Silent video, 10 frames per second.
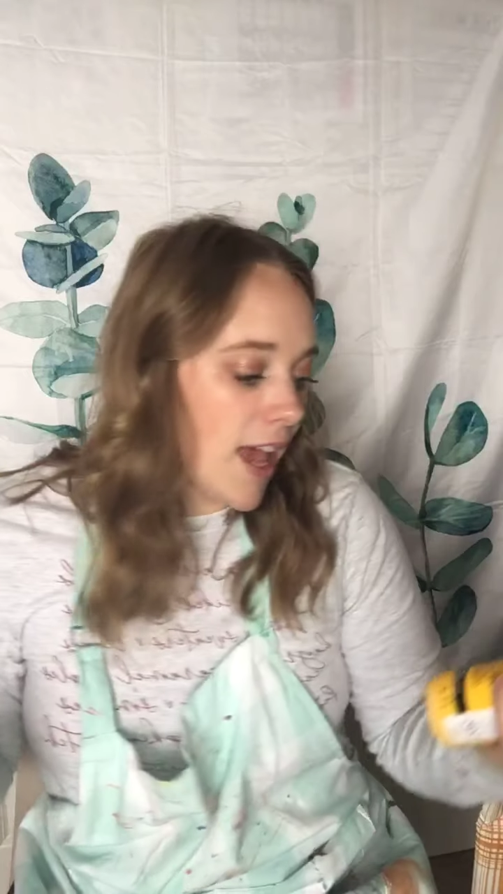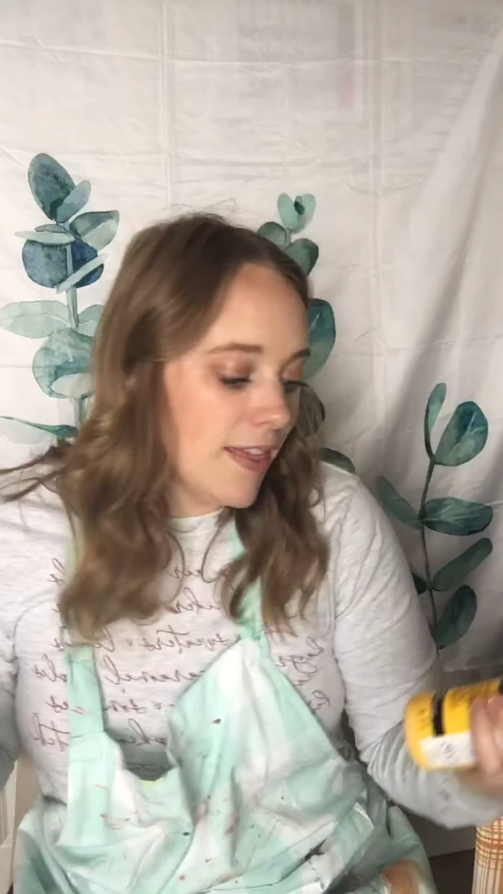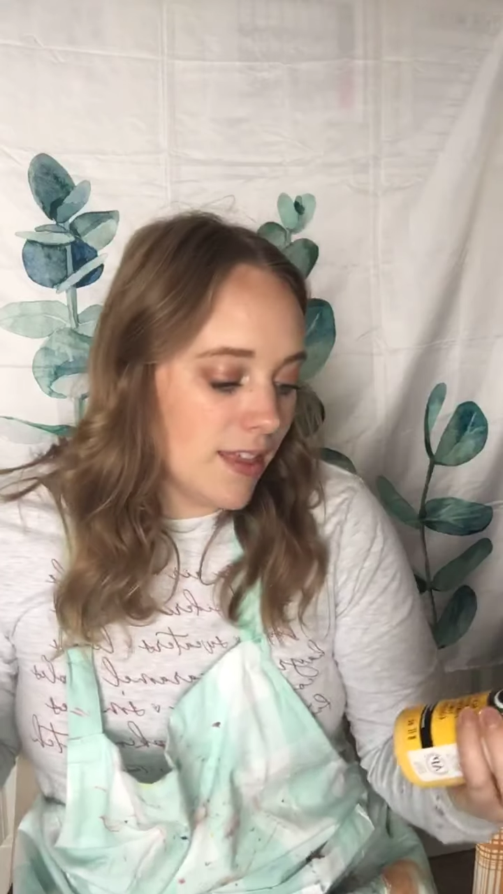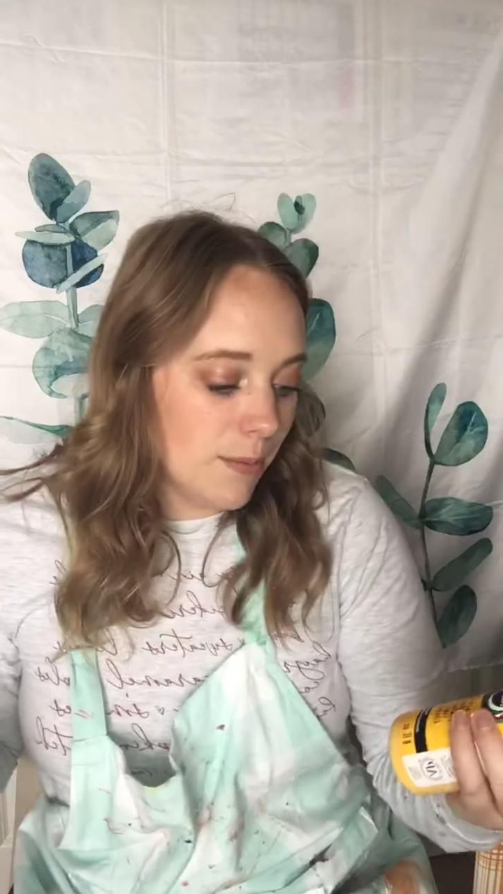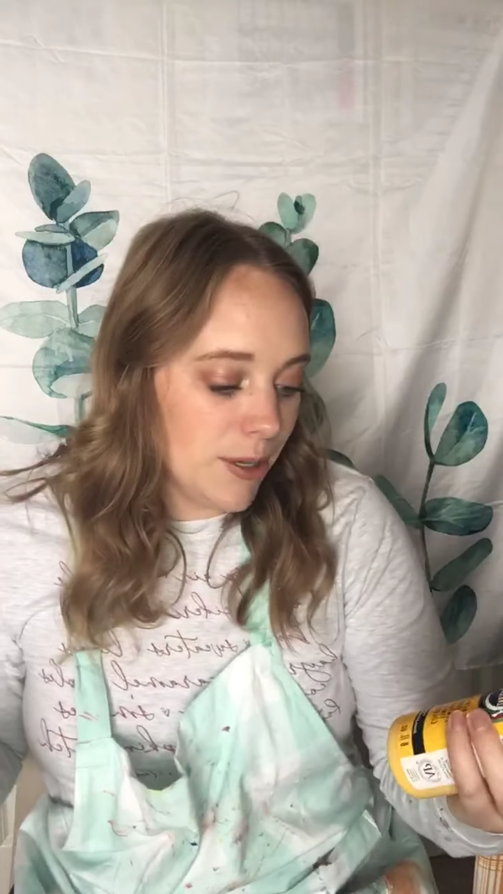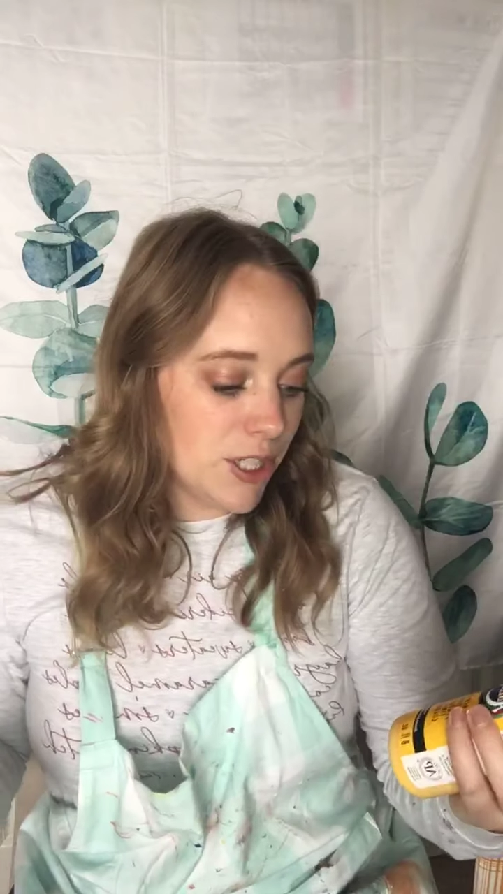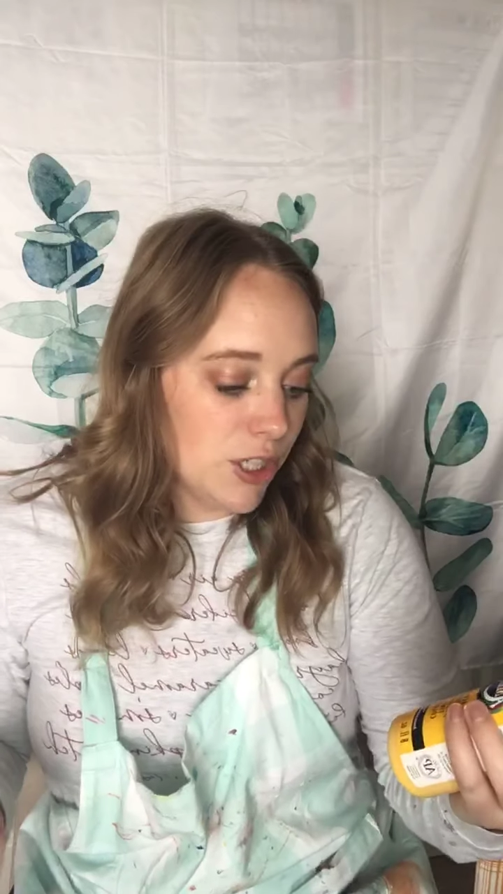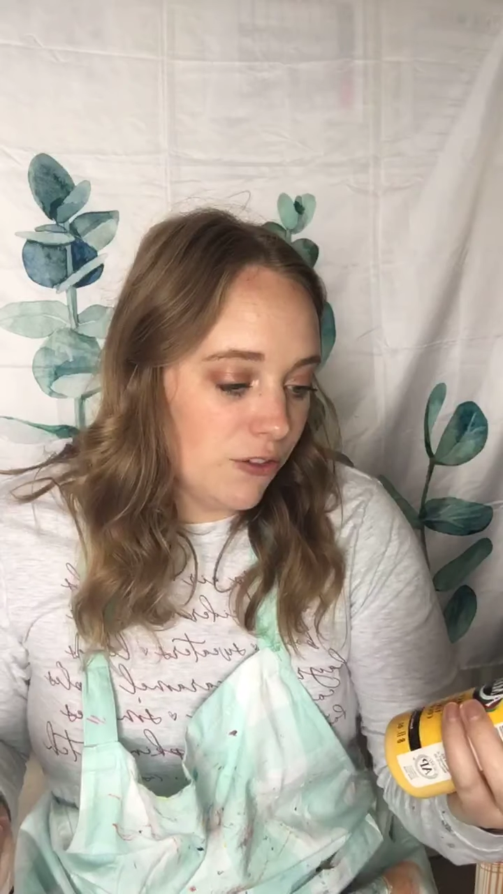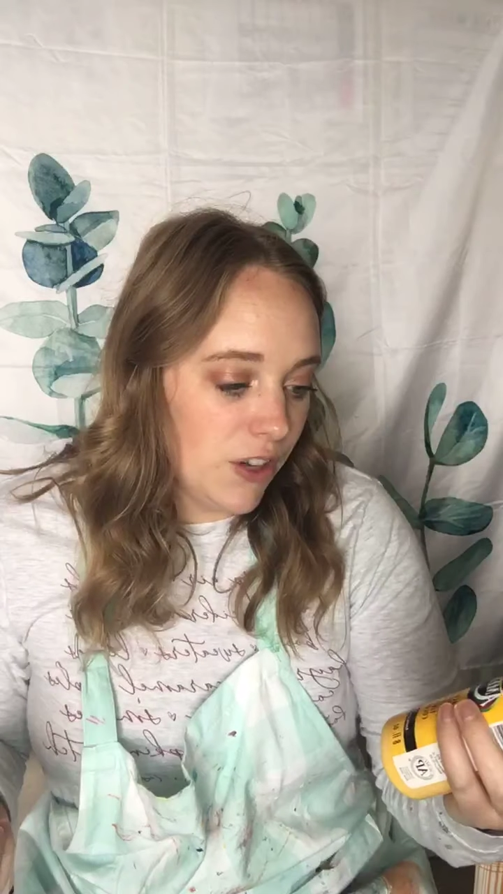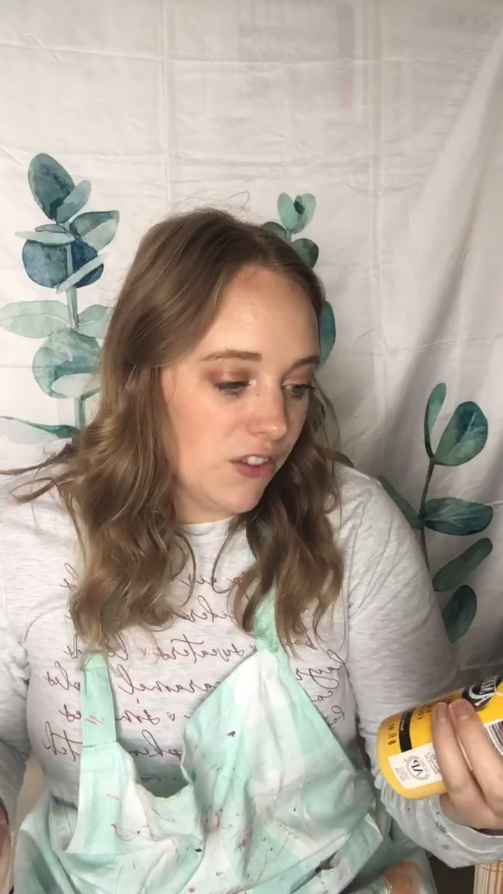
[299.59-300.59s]
And then my two
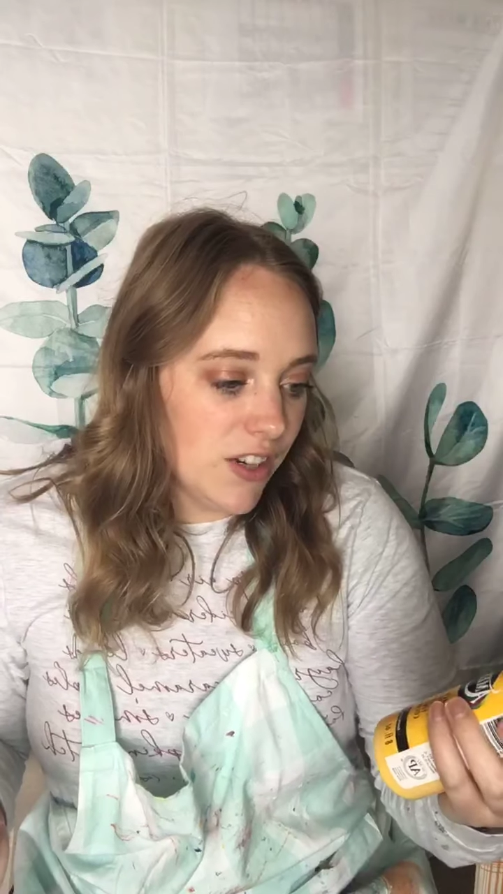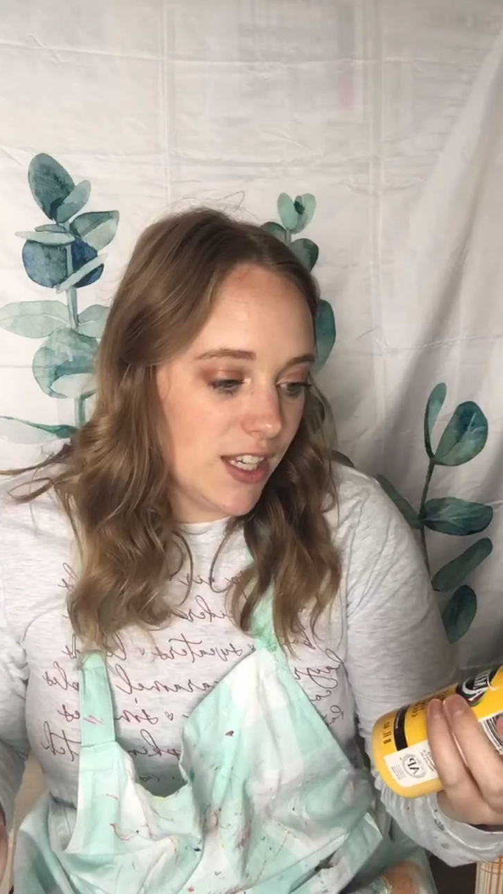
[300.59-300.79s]
favorite